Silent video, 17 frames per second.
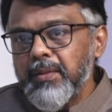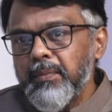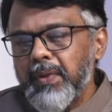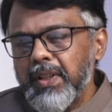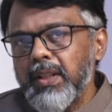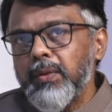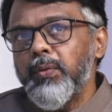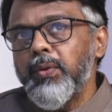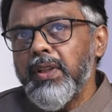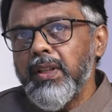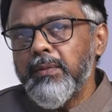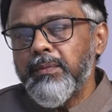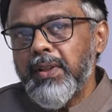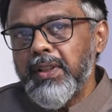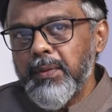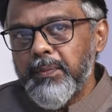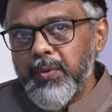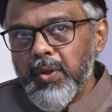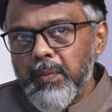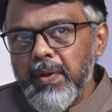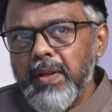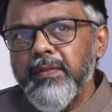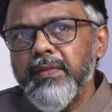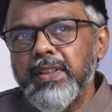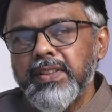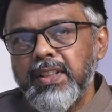But the
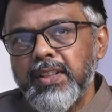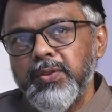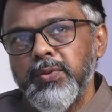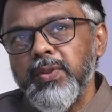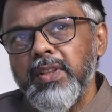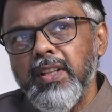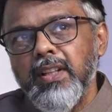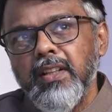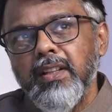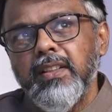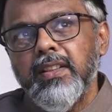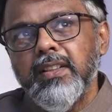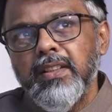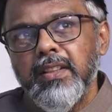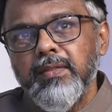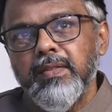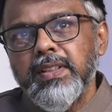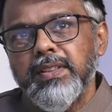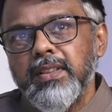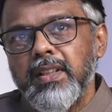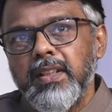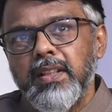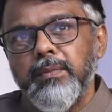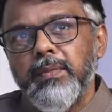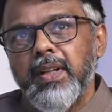problem was, actually the thing was that